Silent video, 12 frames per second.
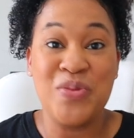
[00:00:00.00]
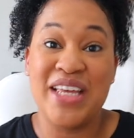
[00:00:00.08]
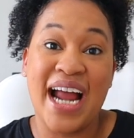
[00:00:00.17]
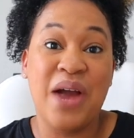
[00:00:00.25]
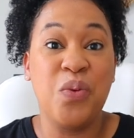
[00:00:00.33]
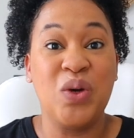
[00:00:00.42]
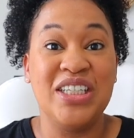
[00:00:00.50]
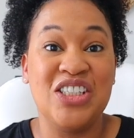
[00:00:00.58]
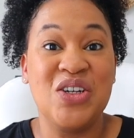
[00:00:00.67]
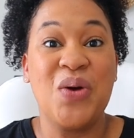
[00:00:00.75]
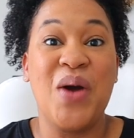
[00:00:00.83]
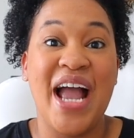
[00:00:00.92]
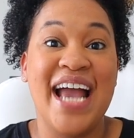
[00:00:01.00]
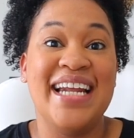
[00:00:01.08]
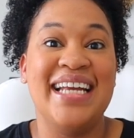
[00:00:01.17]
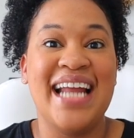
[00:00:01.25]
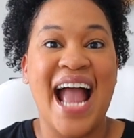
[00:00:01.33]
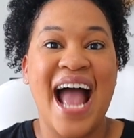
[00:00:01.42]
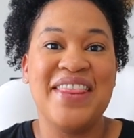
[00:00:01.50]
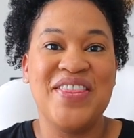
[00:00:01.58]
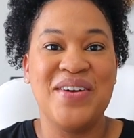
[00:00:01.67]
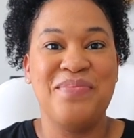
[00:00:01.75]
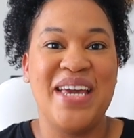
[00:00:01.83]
that I wanted to go ahead and add them